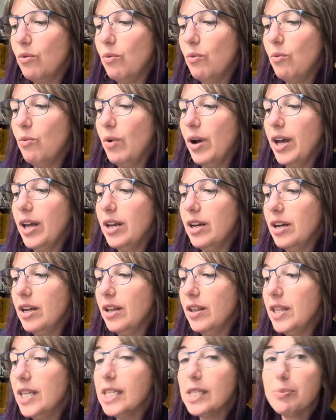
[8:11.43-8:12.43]
when
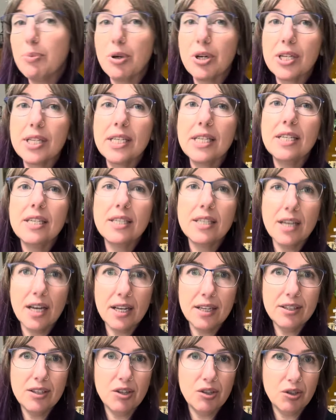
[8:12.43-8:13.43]
this person
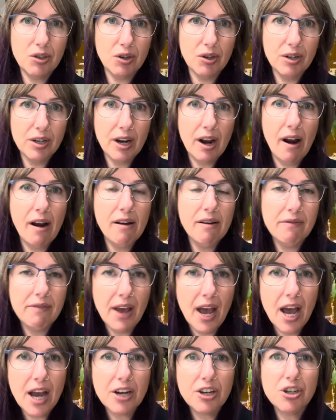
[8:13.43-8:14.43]
does a certain kind of
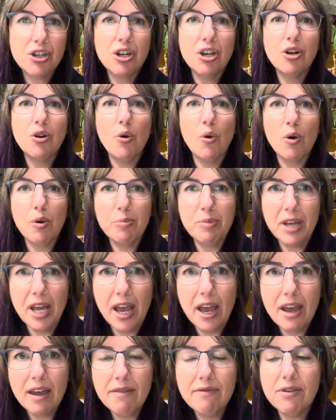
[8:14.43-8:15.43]
action or
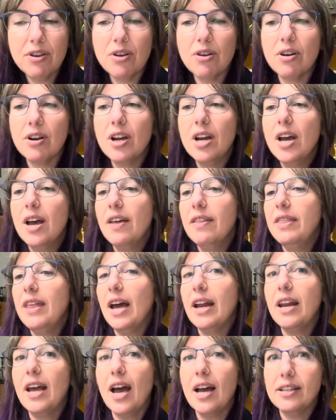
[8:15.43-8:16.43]
behavior,
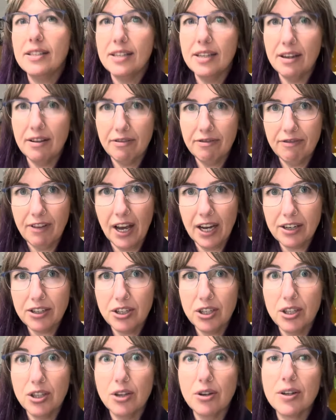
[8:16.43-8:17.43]
that has an effect.
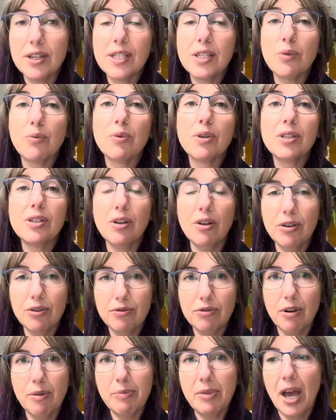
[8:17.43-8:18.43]
There is a result
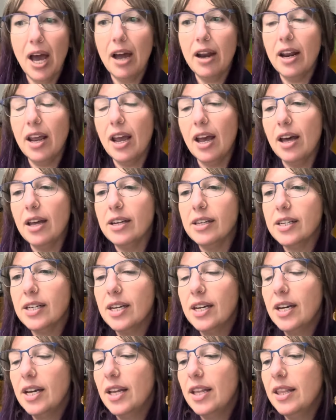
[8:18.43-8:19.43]
from that. And
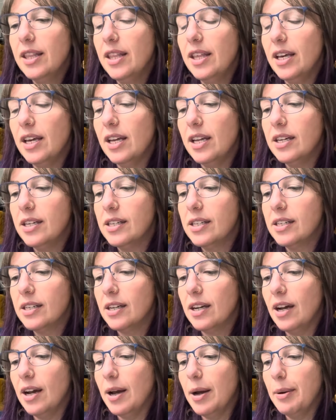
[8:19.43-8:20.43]
that
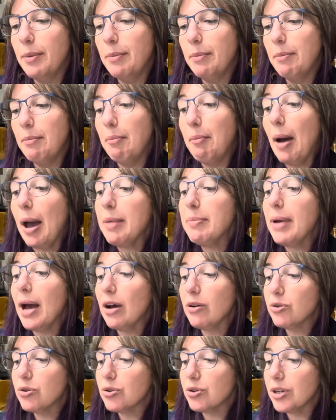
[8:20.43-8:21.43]
my
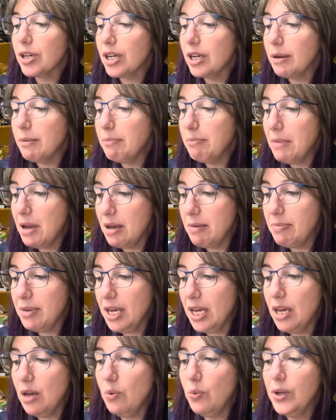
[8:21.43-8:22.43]
boundary may
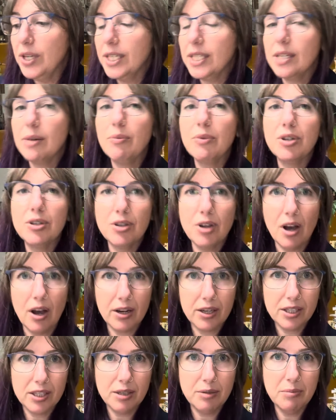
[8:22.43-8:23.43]
be when someone
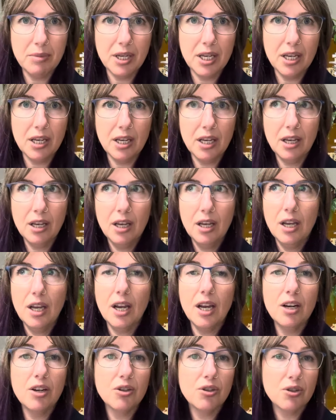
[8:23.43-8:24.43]
talks to me
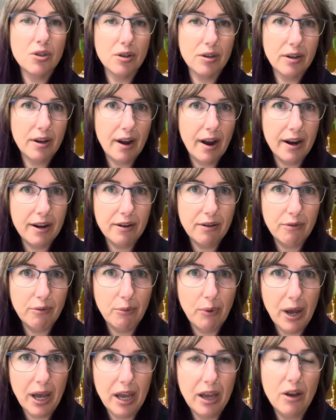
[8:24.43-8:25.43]
in a certain kind of
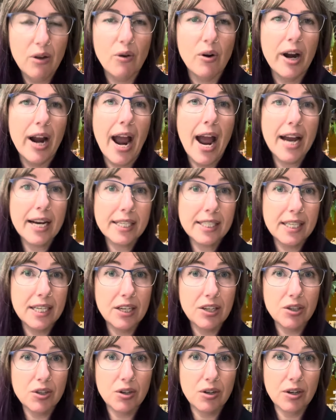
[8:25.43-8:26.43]
way or acts in
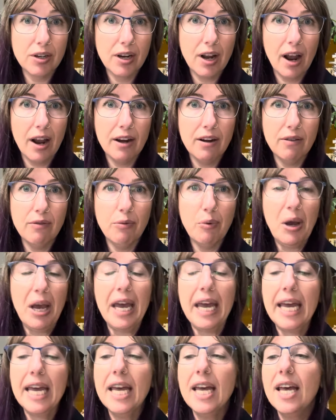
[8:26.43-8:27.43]
a certain kind of
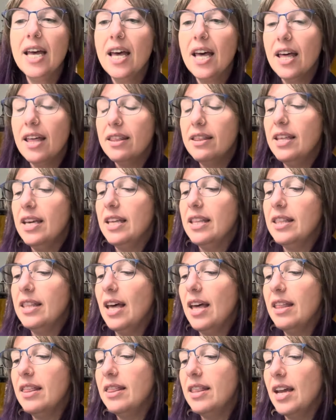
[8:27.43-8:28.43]
way, that
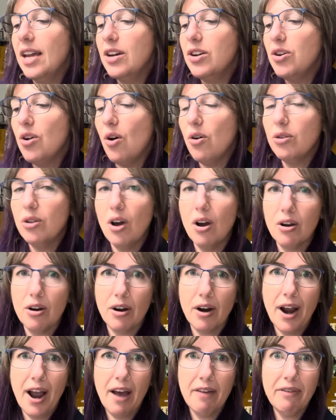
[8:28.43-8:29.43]
then they no
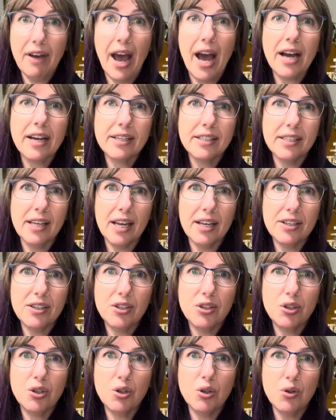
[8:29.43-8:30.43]
longer have
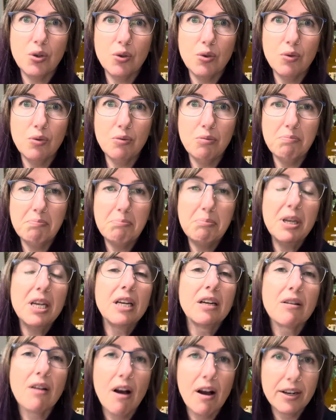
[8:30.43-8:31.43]
access to be
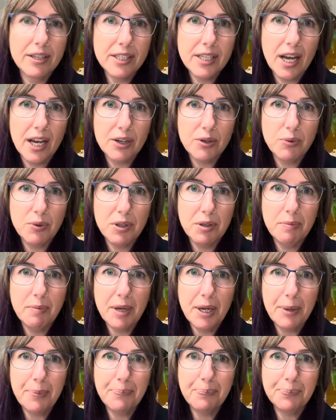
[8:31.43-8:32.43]
in contact with
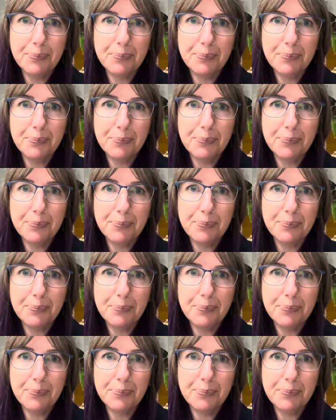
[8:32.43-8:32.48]
me.